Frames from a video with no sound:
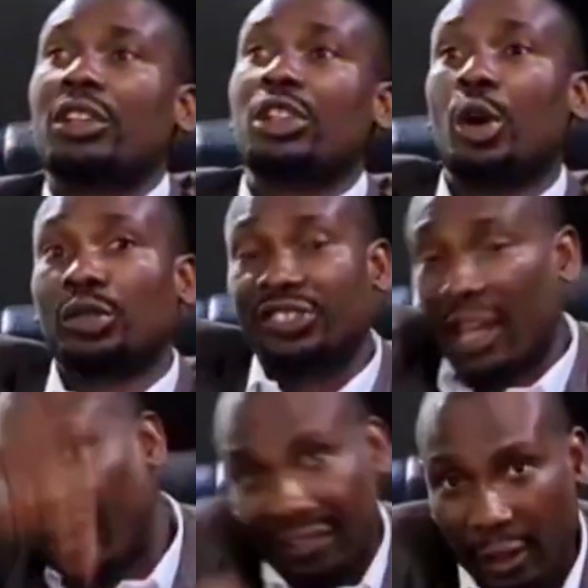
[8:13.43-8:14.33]
They will
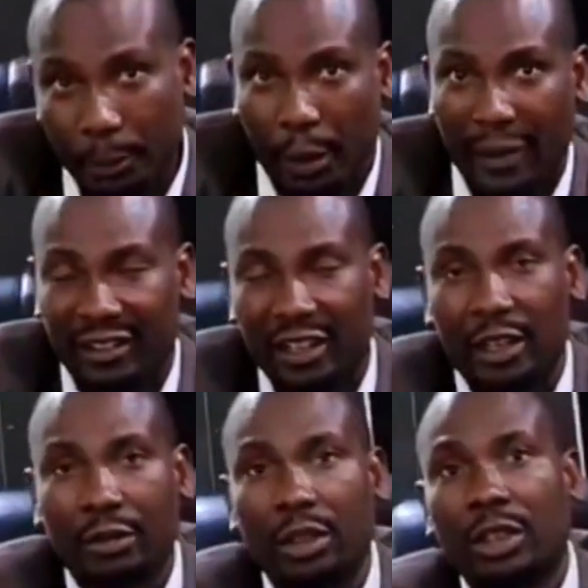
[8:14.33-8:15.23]
sell that same property
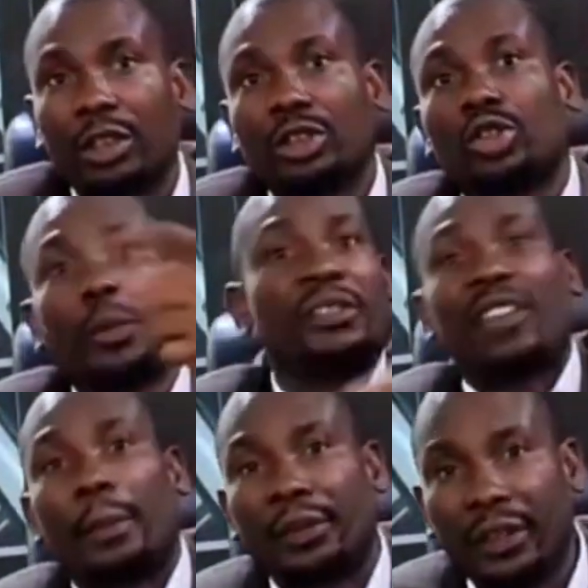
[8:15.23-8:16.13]
again to
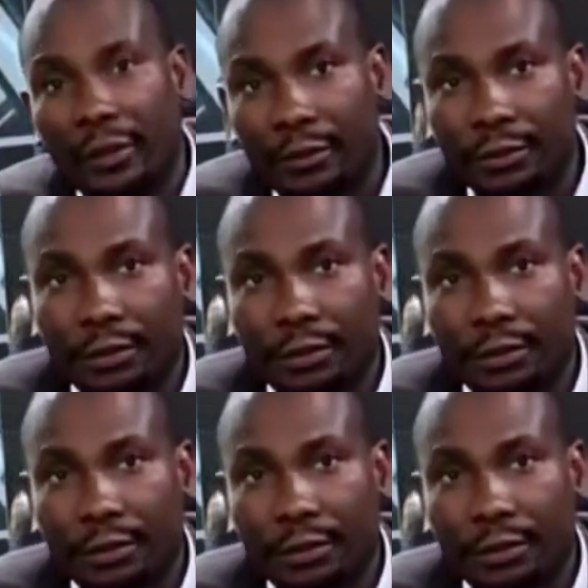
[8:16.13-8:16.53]
Mr. B.